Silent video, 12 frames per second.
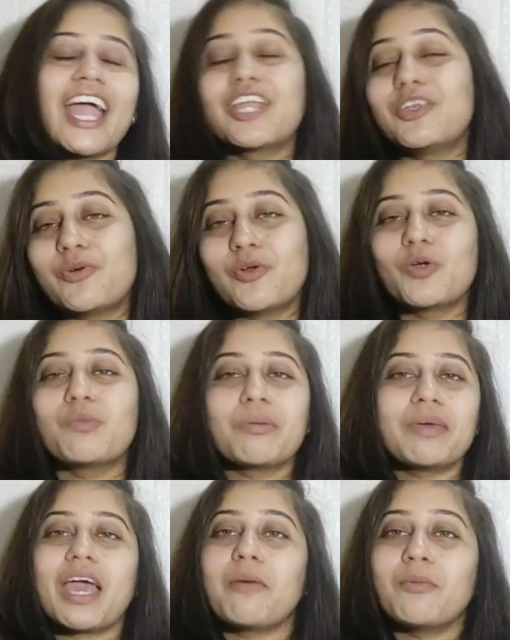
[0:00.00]
I know, no,
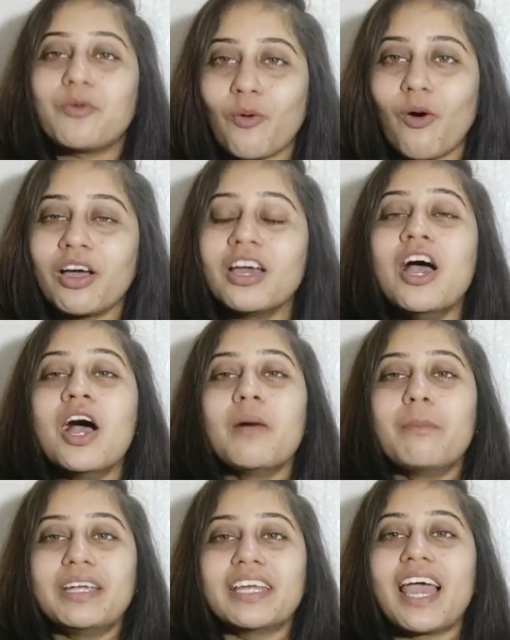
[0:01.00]
maybe I'm wrong.
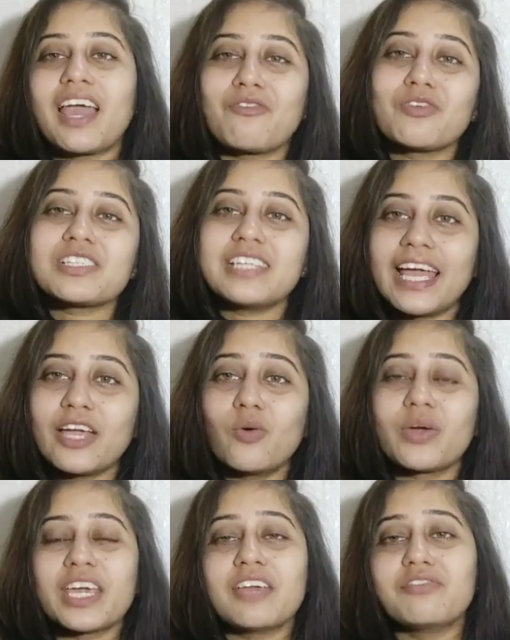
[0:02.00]
But yeah, I was like,
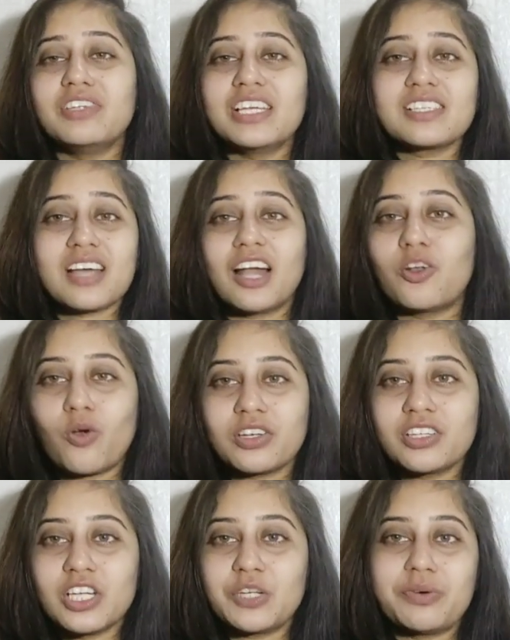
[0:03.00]
okay, if these are
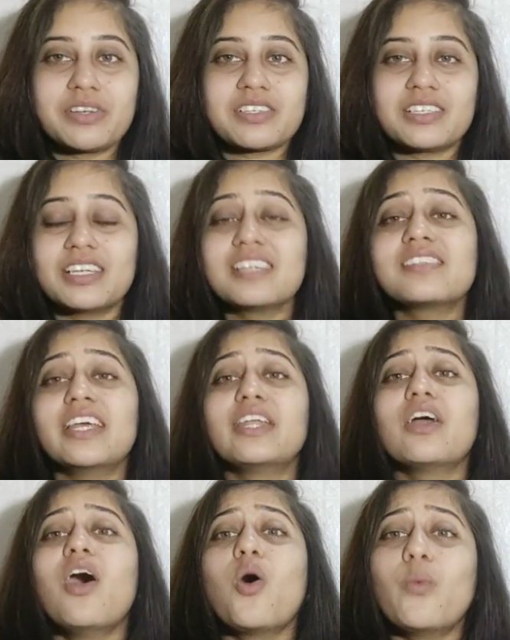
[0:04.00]
not the universities,
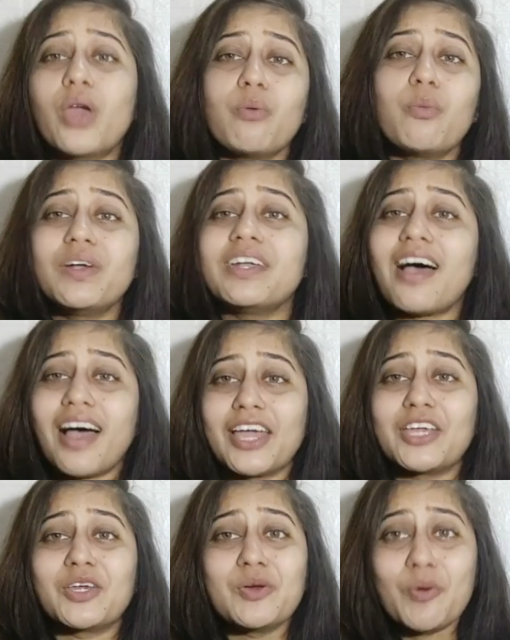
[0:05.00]
then where would
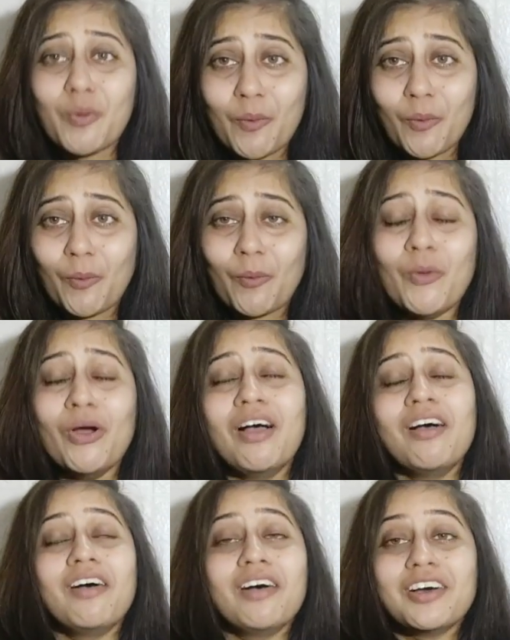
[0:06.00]
I go?
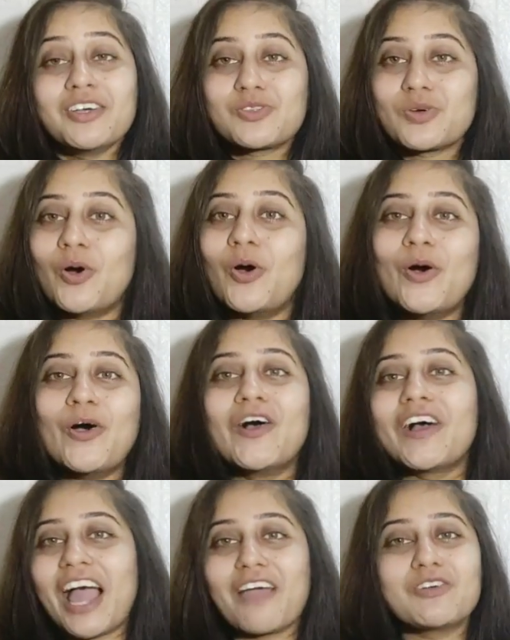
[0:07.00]
So
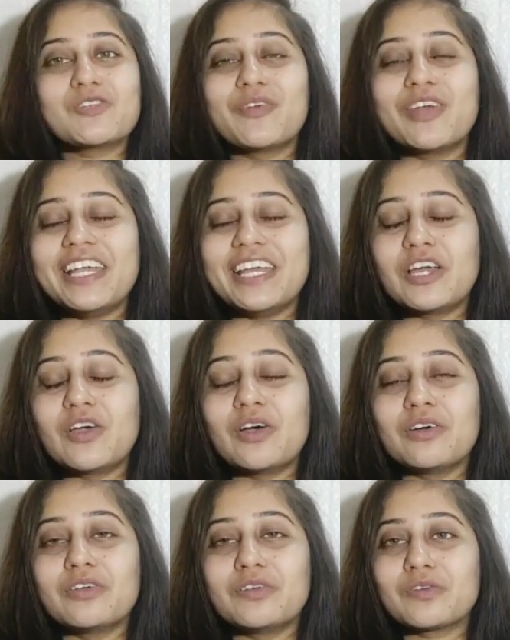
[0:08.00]
I was feeling,
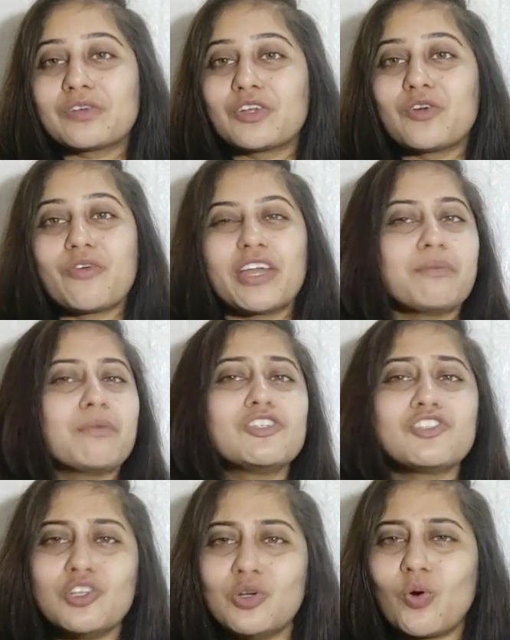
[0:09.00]
you know, very
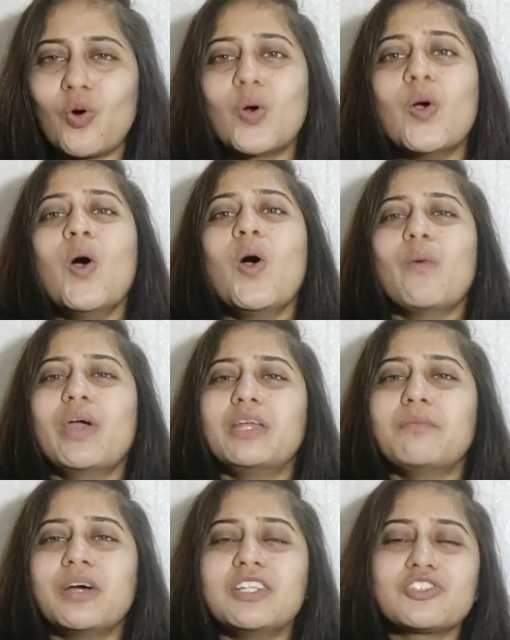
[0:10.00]
much low,
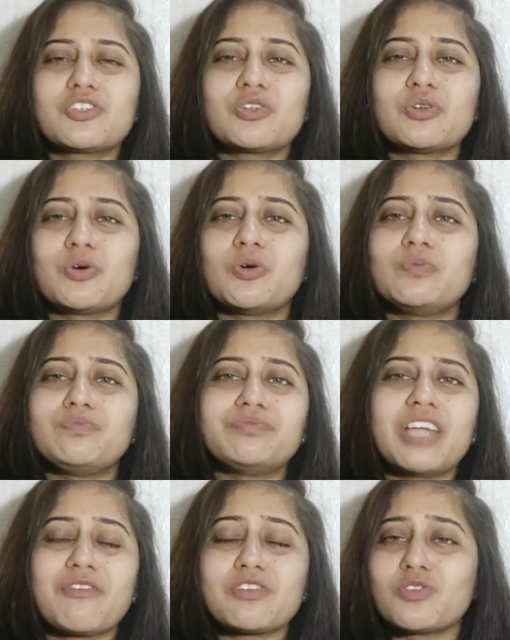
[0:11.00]
very much, you know,
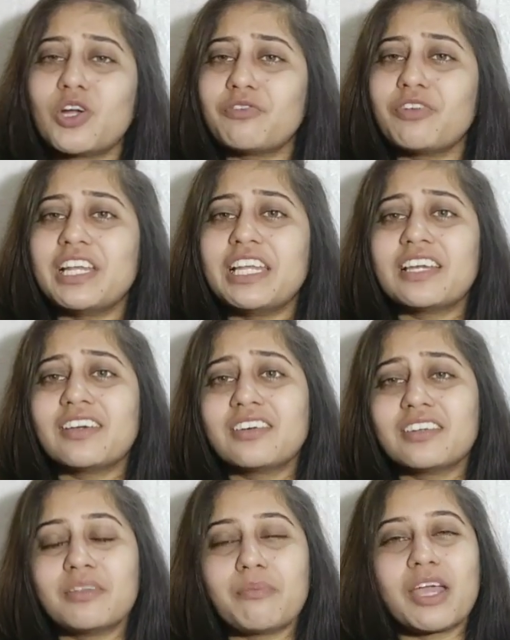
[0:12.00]
I was not feeling,
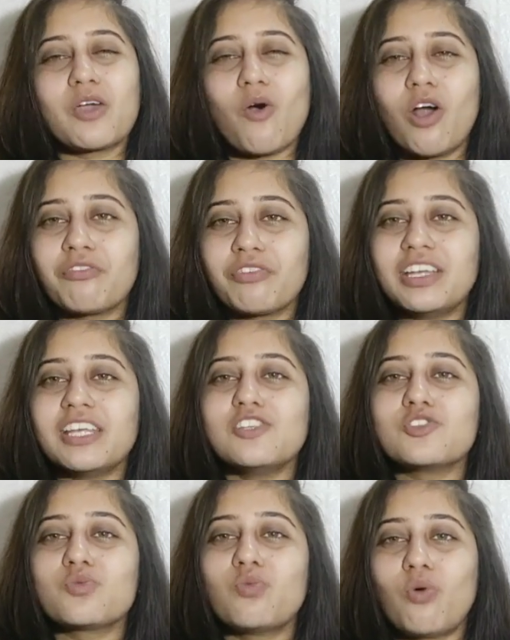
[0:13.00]
my
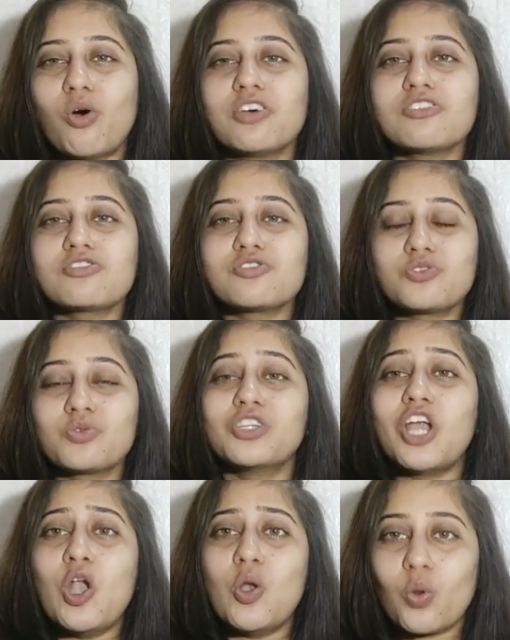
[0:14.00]
confidence was to
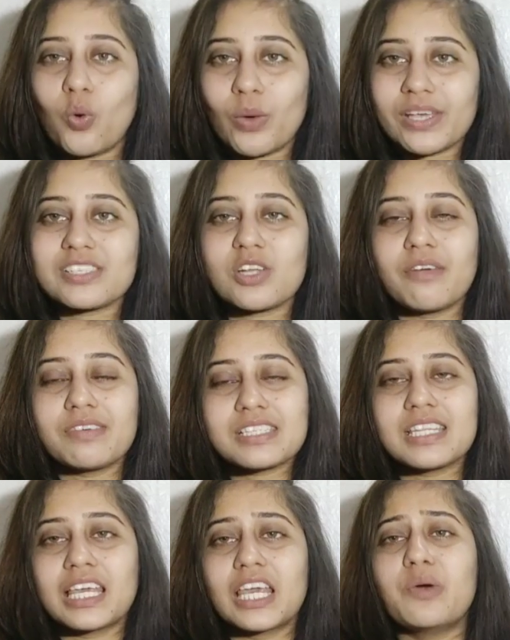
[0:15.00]
the lowest. Now I was
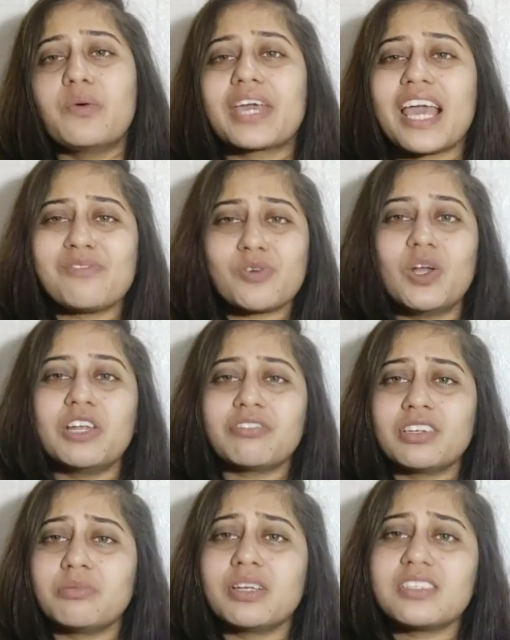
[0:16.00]
thinking, okay, I've
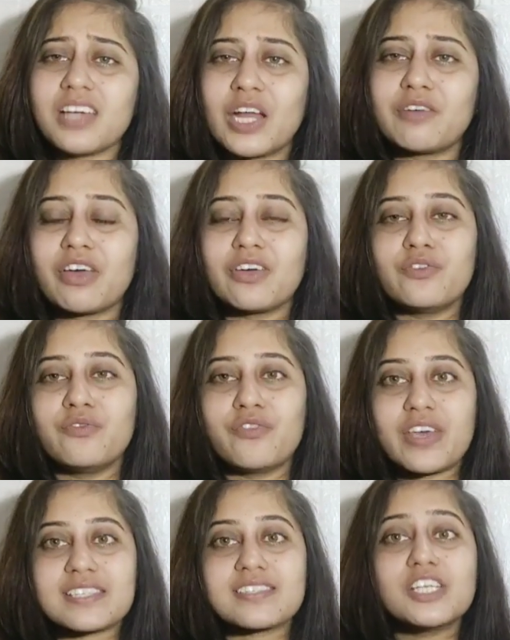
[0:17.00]
qualified my JRF, I
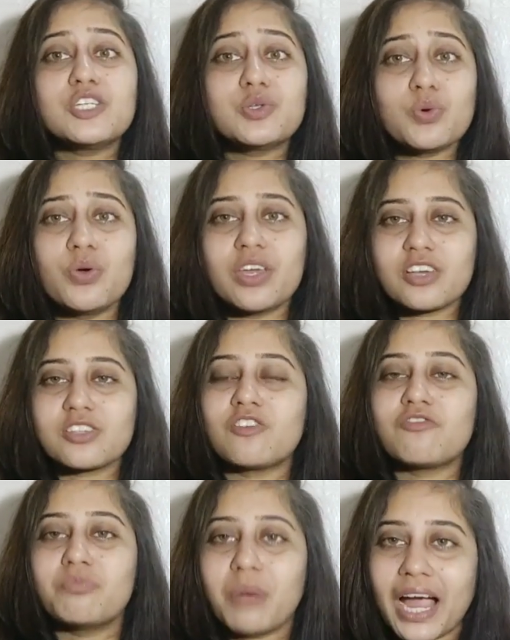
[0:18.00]
invested 2 years
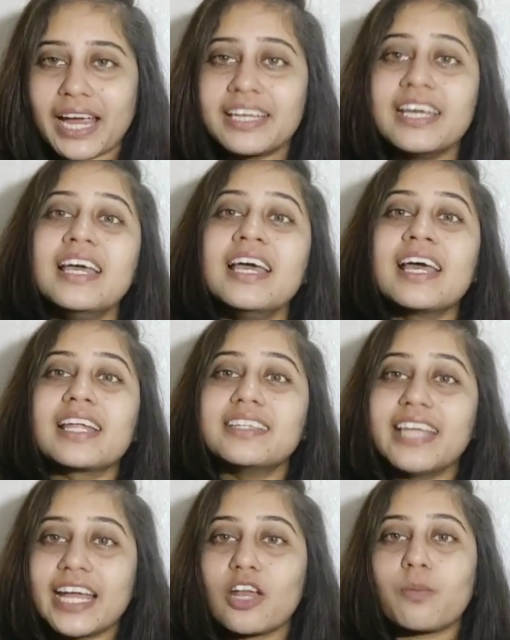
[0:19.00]
of mine,
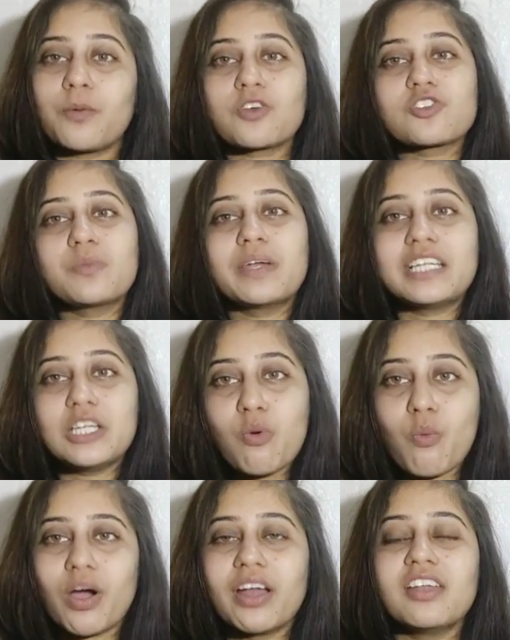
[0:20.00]
then approximately
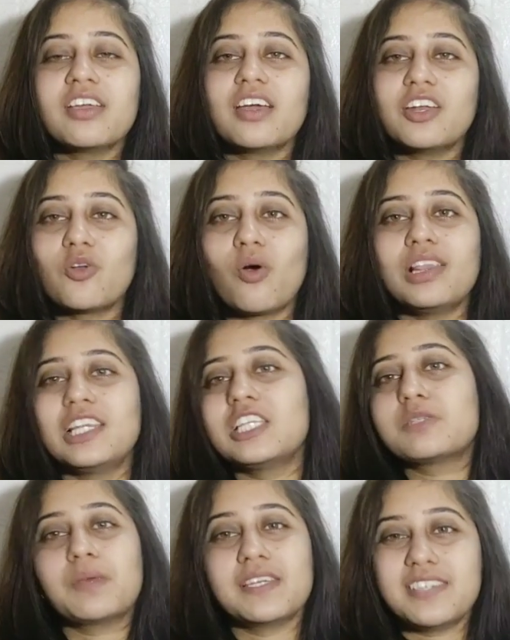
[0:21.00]
1 year in all
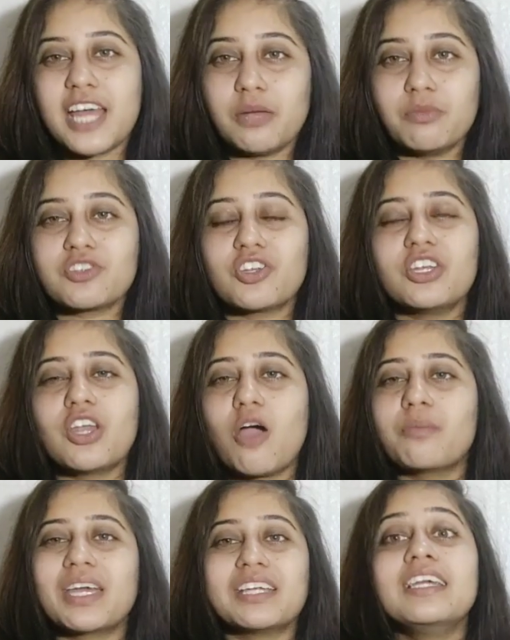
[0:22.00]
these stage admission, now
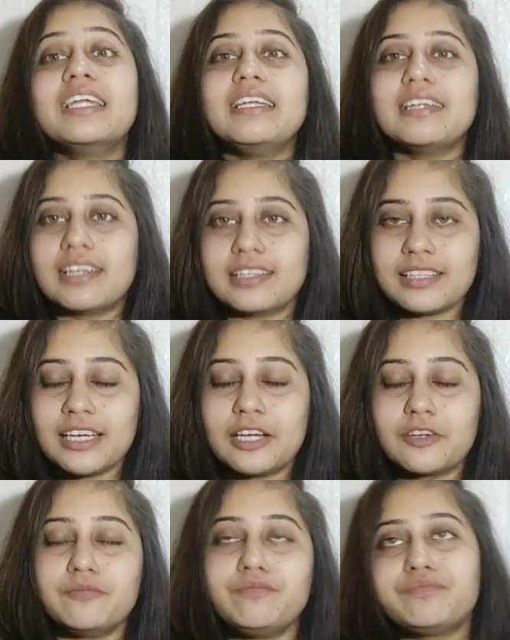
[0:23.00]
I'm getting
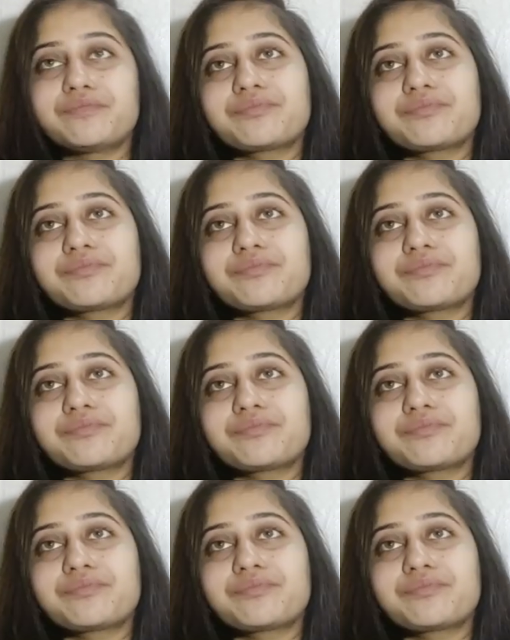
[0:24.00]
nothing.